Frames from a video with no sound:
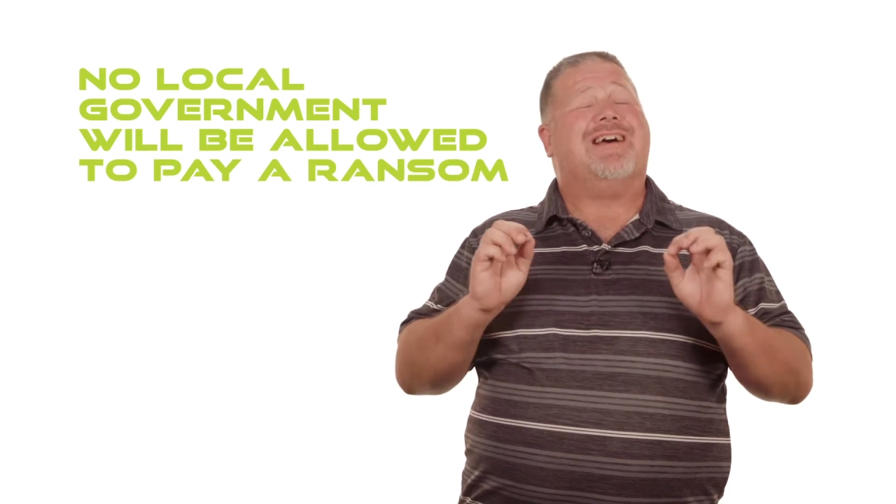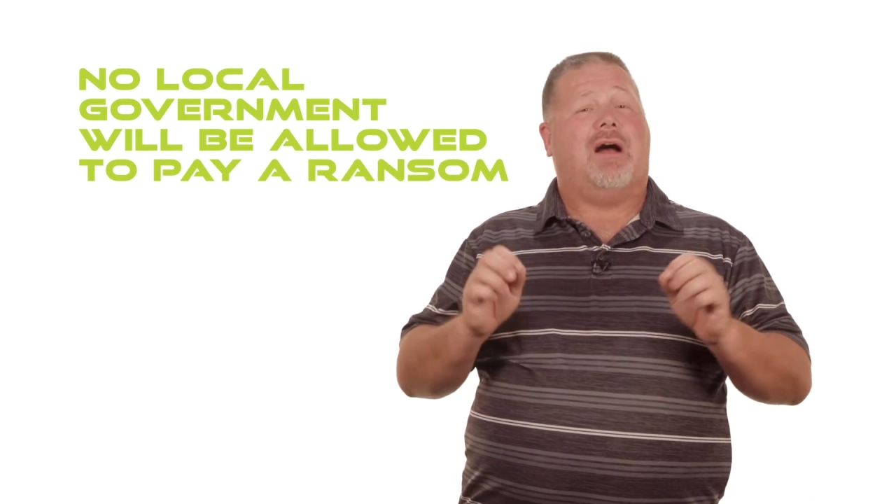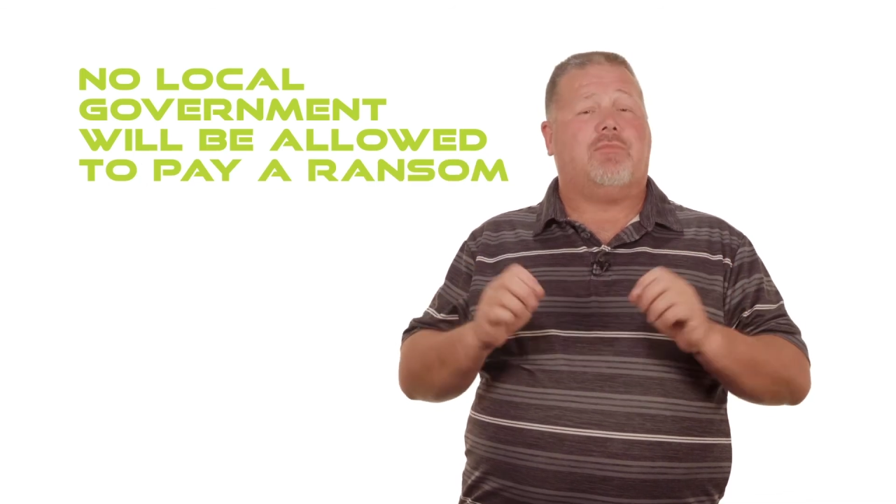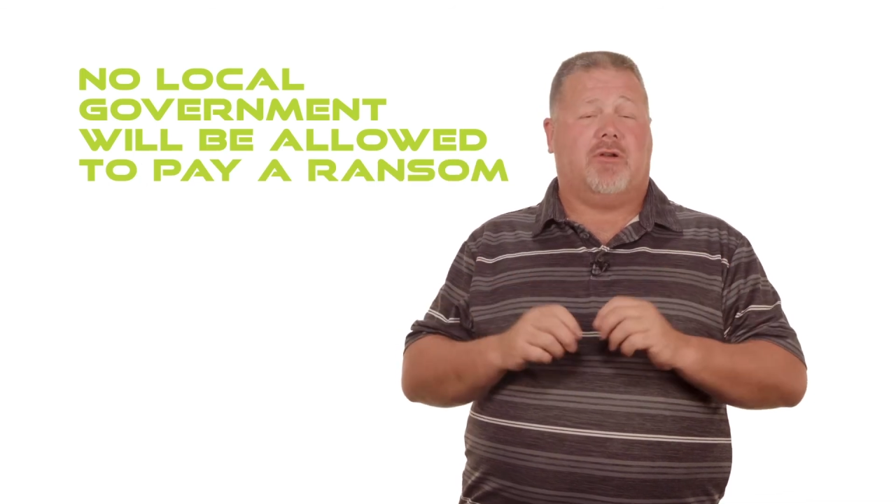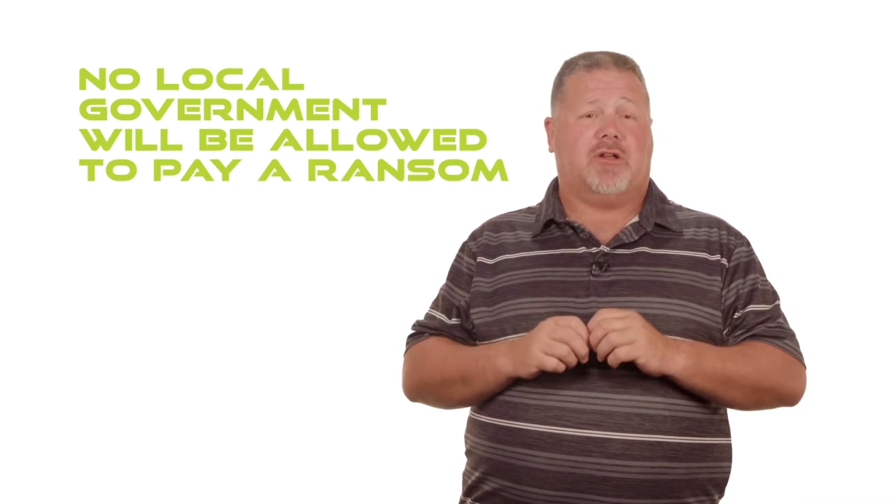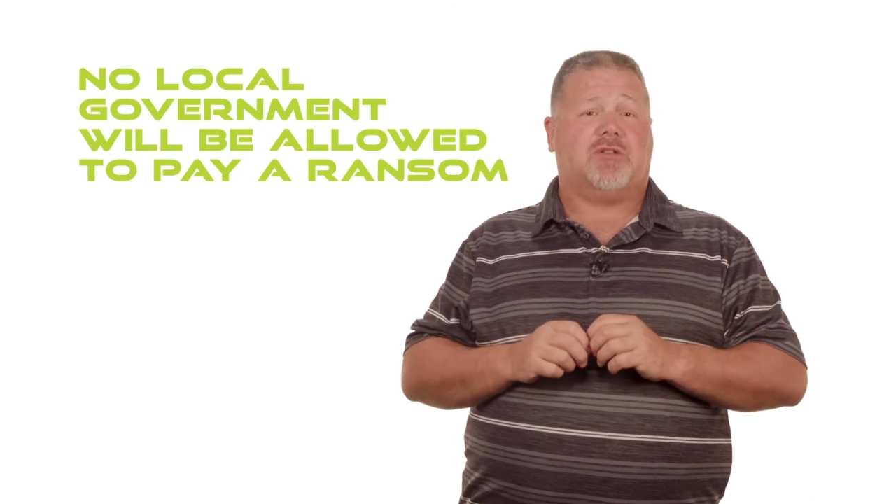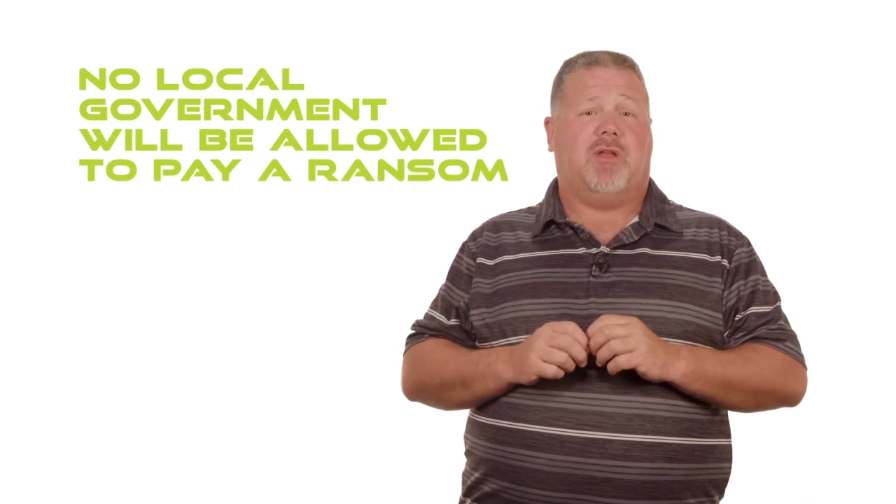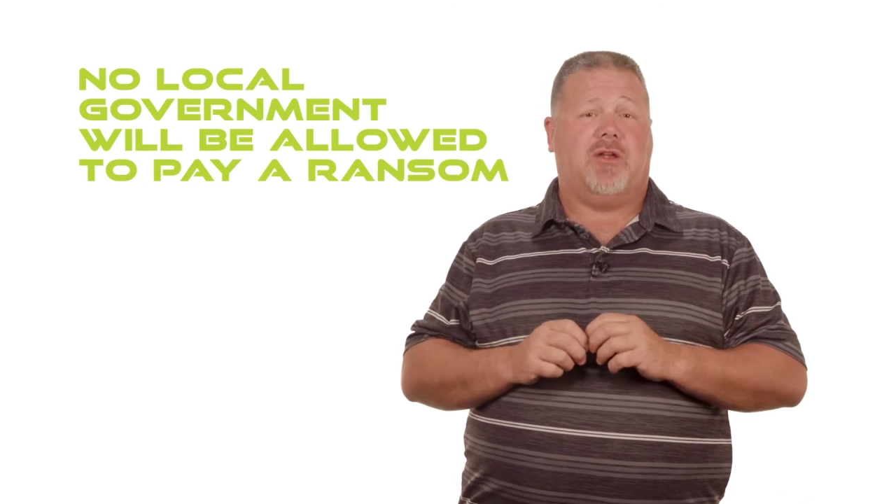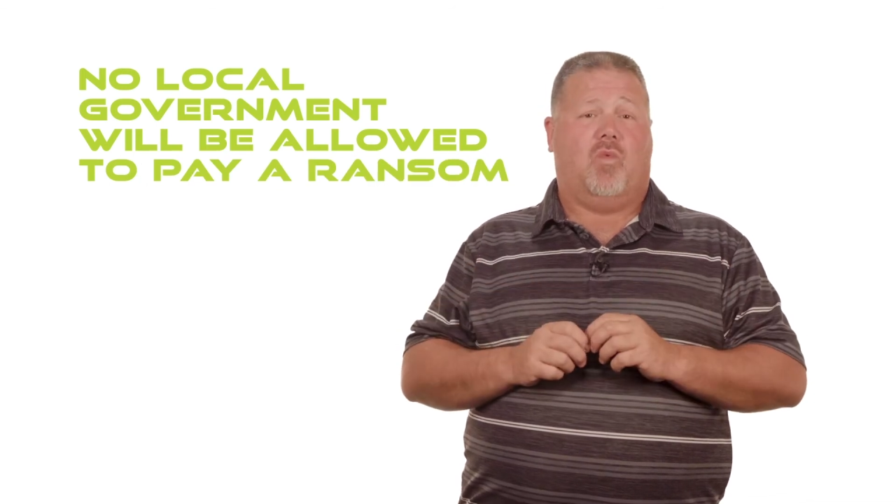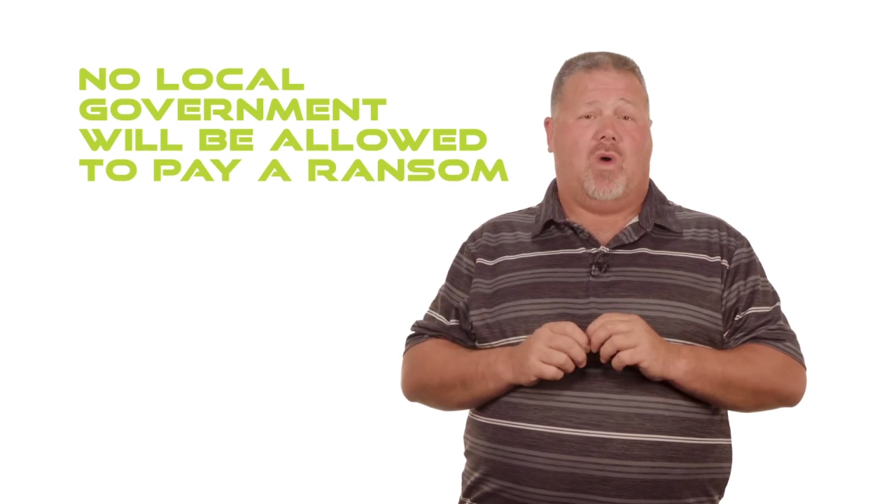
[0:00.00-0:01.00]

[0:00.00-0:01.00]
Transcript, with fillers: I'm going to explain